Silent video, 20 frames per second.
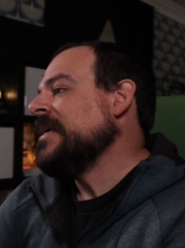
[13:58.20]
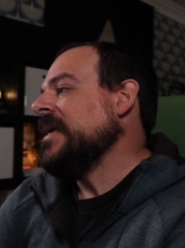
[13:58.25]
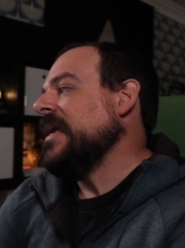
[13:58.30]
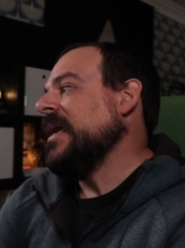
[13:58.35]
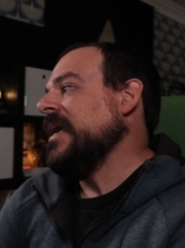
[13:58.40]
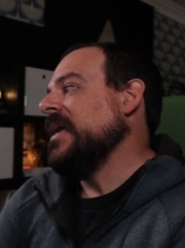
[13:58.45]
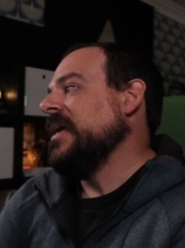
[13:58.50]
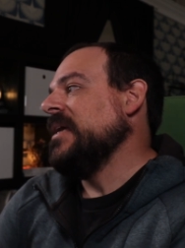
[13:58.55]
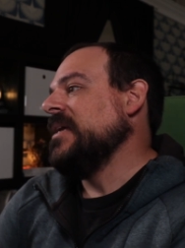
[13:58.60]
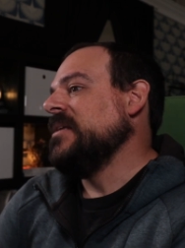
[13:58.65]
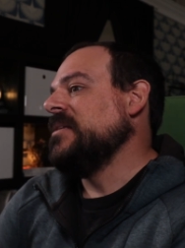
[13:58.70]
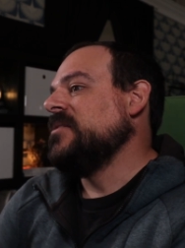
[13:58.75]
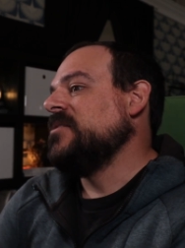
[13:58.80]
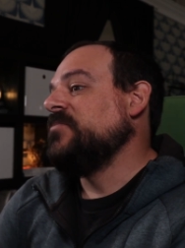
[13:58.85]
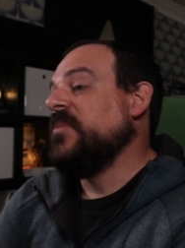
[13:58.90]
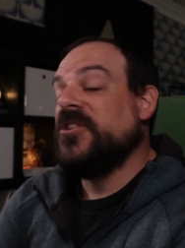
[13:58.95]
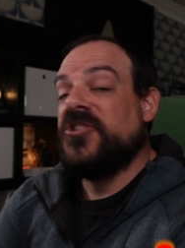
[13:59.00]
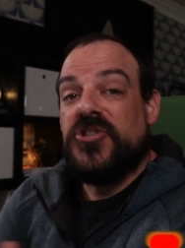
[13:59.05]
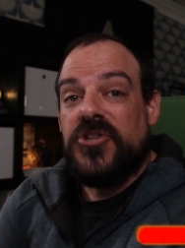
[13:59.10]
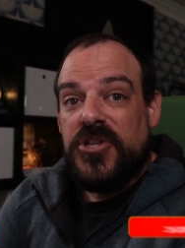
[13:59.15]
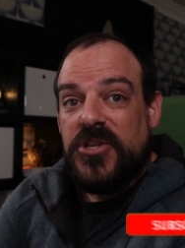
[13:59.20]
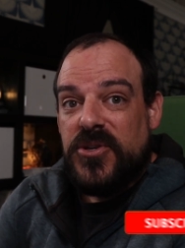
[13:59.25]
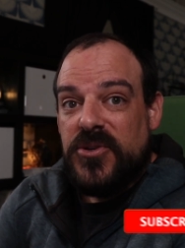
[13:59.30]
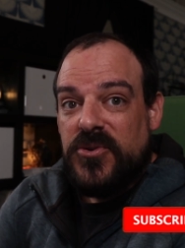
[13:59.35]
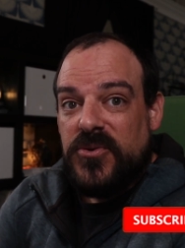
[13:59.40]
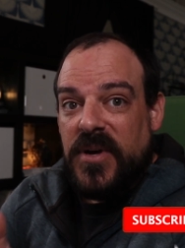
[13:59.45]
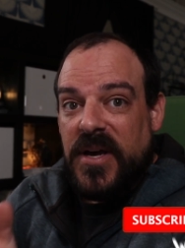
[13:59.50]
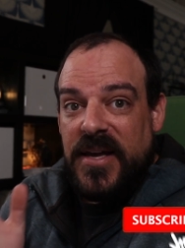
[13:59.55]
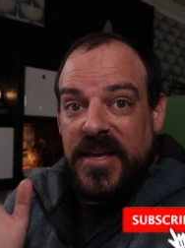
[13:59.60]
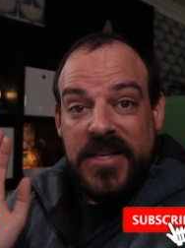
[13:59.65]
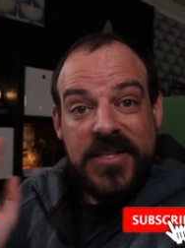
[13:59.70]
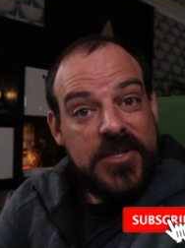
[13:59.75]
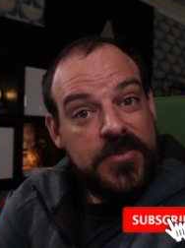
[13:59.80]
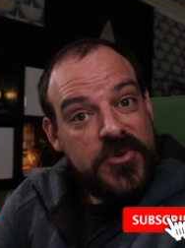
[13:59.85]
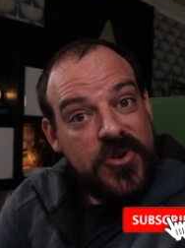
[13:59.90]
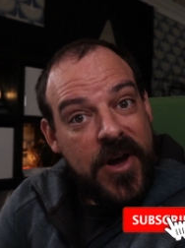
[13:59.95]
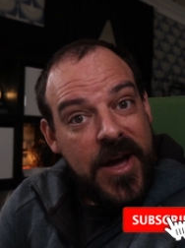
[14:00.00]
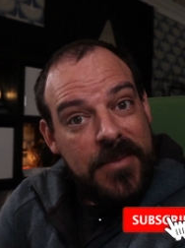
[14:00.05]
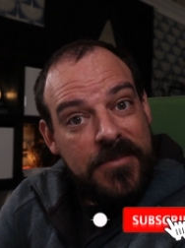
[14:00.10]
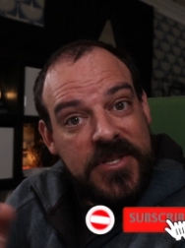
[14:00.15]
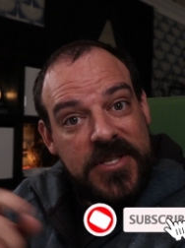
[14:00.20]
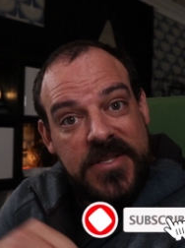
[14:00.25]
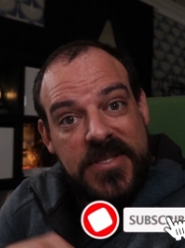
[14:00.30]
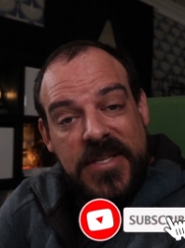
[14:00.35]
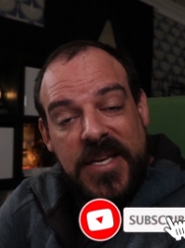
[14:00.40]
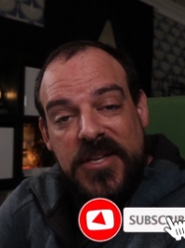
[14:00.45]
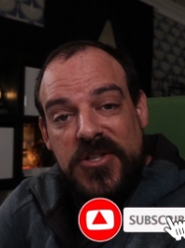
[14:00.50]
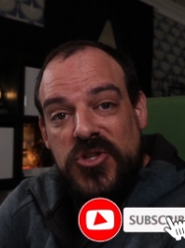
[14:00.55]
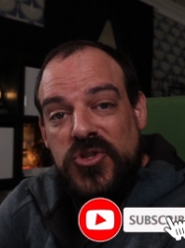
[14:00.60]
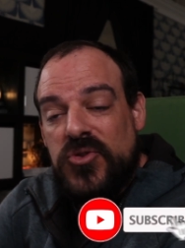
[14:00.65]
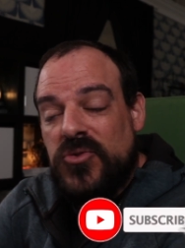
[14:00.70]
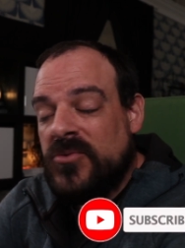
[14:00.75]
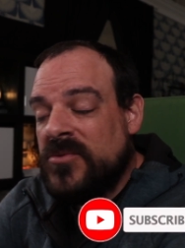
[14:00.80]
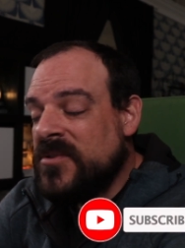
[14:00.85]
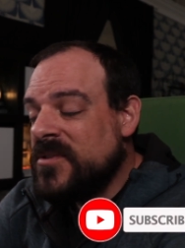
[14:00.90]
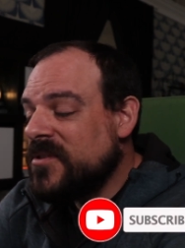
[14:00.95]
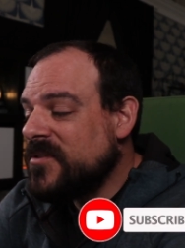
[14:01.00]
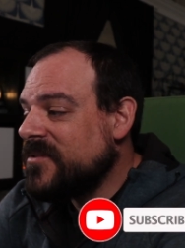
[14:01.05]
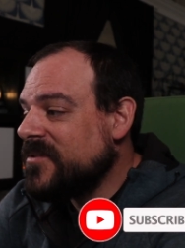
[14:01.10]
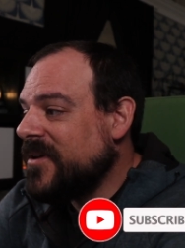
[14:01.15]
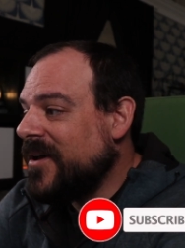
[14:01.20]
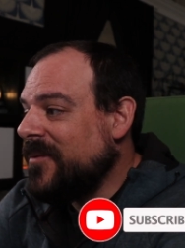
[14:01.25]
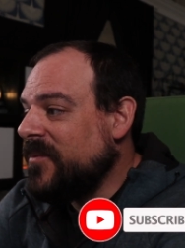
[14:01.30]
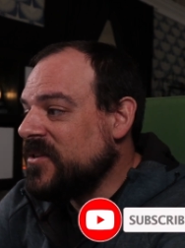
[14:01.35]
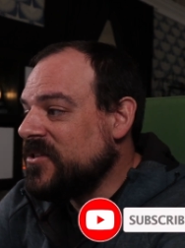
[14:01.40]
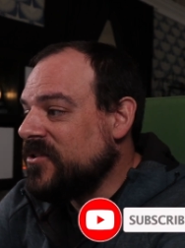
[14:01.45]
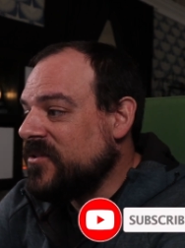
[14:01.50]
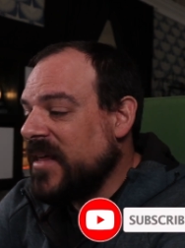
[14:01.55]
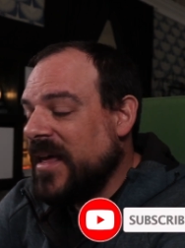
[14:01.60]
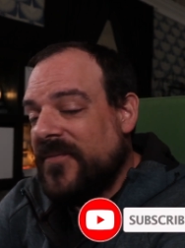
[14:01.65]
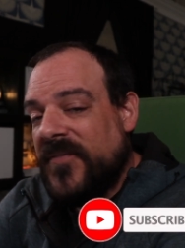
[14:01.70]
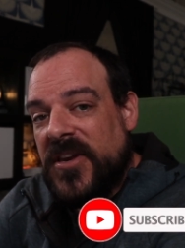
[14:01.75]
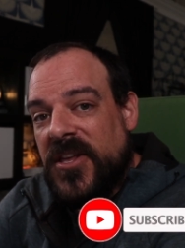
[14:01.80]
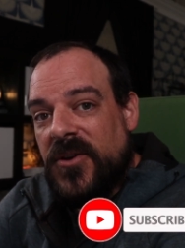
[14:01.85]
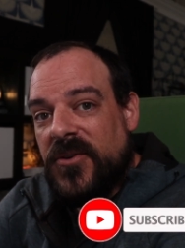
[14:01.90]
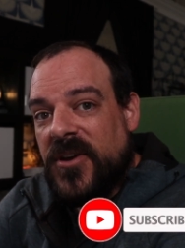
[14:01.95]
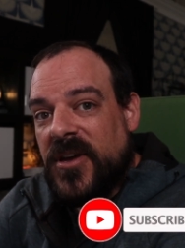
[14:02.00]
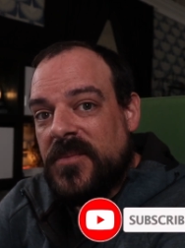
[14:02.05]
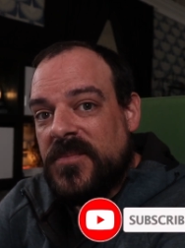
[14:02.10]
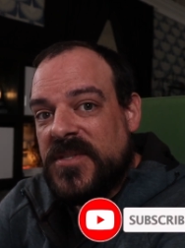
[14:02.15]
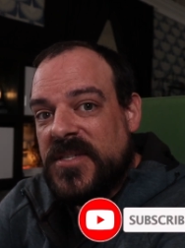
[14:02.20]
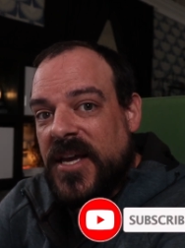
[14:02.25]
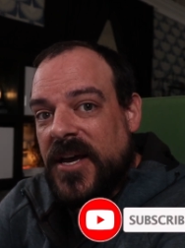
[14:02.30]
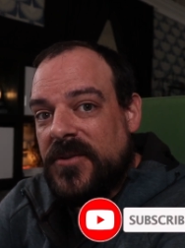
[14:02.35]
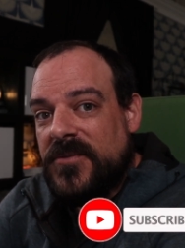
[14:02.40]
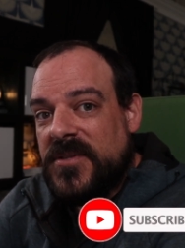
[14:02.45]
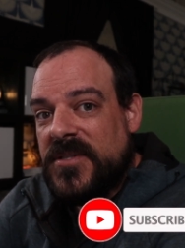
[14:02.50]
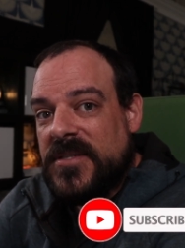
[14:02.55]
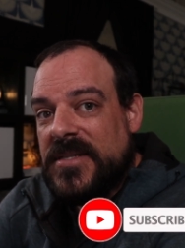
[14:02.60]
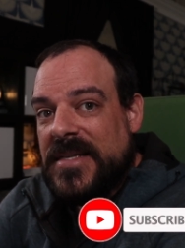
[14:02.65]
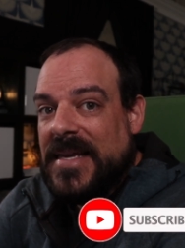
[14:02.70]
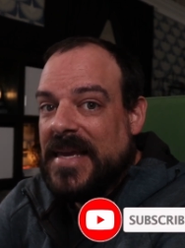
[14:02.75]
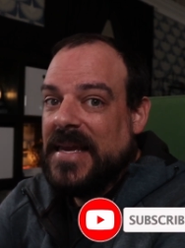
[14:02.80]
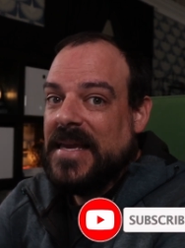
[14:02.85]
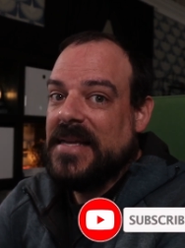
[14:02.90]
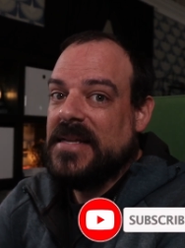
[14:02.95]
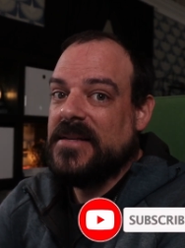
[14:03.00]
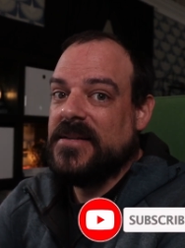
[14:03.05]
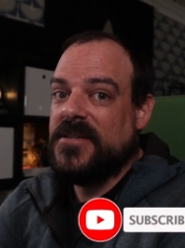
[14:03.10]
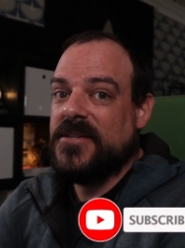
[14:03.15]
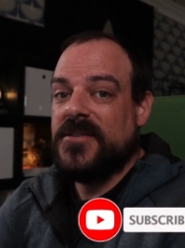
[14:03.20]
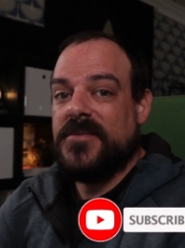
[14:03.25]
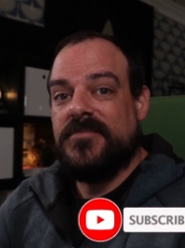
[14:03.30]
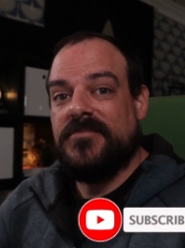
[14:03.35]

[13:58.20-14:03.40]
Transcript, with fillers: And make sure you uh, hit subscribe to stay tuned um, until that video comes out and